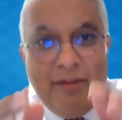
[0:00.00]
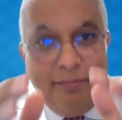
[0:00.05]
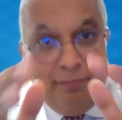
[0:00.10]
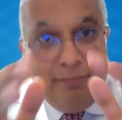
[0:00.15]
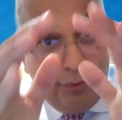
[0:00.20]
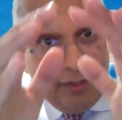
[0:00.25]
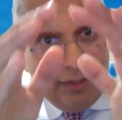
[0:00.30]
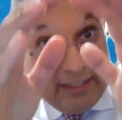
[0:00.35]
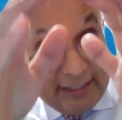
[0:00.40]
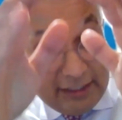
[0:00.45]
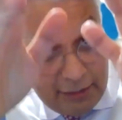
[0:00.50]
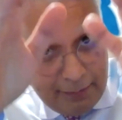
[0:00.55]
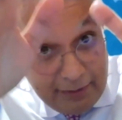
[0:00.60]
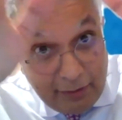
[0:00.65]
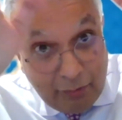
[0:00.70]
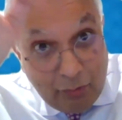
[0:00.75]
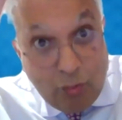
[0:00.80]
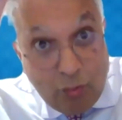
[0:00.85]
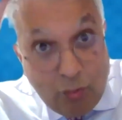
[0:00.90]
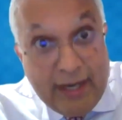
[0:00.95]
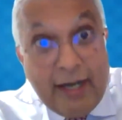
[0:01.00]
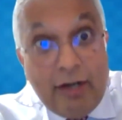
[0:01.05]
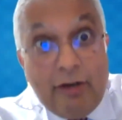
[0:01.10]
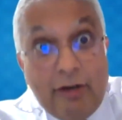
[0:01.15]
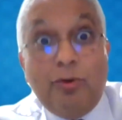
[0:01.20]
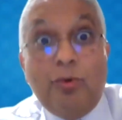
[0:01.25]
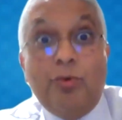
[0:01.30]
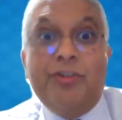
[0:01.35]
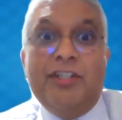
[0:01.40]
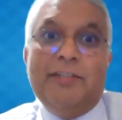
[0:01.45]
but we need to be aware of
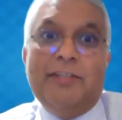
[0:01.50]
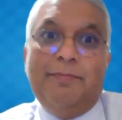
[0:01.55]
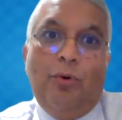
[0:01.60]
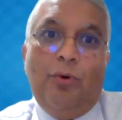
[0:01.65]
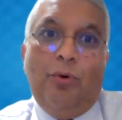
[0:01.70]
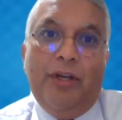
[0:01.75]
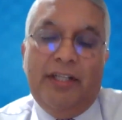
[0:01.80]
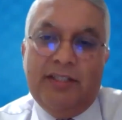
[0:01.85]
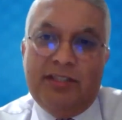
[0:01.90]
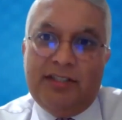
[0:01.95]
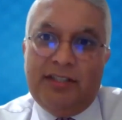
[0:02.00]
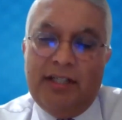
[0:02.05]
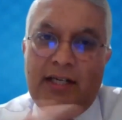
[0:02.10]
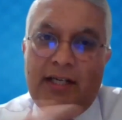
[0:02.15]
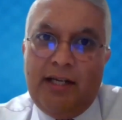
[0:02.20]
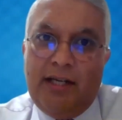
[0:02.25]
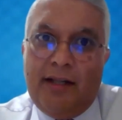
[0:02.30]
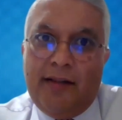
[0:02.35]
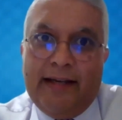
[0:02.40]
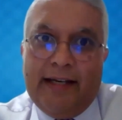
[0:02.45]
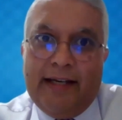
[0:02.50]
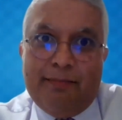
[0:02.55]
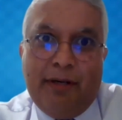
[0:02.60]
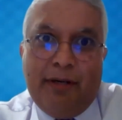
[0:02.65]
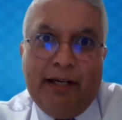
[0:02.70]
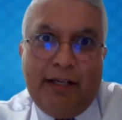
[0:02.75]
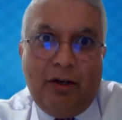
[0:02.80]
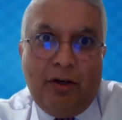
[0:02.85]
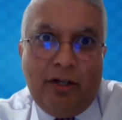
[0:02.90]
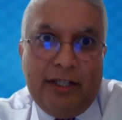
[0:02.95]
all these points that my
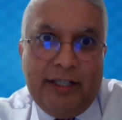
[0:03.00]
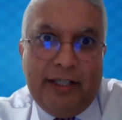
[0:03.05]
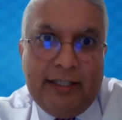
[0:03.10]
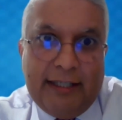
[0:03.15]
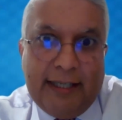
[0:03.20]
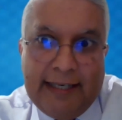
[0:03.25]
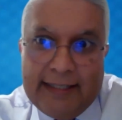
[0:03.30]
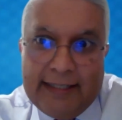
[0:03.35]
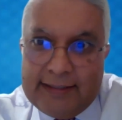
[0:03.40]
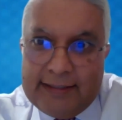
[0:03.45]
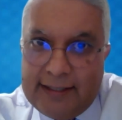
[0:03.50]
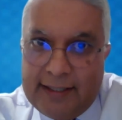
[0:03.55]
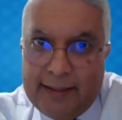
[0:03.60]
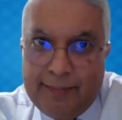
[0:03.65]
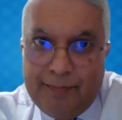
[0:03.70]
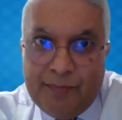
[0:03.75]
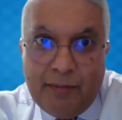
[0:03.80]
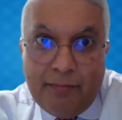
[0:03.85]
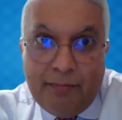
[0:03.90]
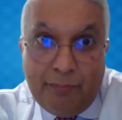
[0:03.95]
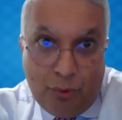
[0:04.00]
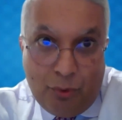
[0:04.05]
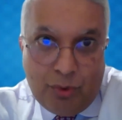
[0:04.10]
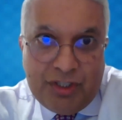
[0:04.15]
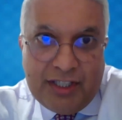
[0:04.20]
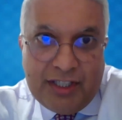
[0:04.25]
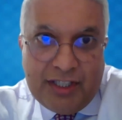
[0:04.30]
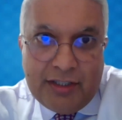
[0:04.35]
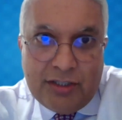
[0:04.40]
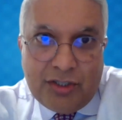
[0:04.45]
colleague has brought
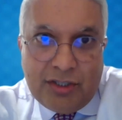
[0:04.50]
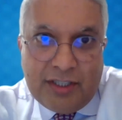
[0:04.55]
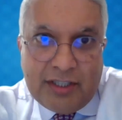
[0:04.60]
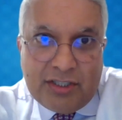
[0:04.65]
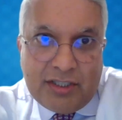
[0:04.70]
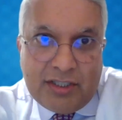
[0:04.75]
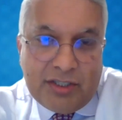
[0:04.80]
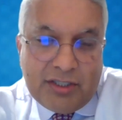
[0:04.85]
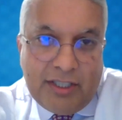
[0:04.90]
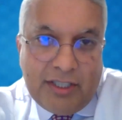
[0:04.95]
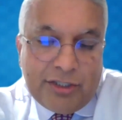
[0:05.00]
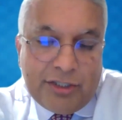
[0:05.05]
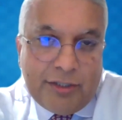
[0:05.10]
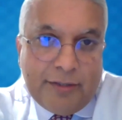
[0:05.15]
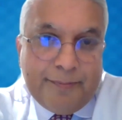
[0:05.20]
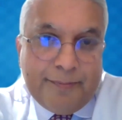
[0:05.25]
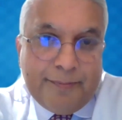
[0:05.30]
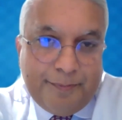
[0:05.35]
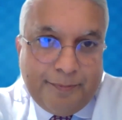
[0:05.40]
into this discussion.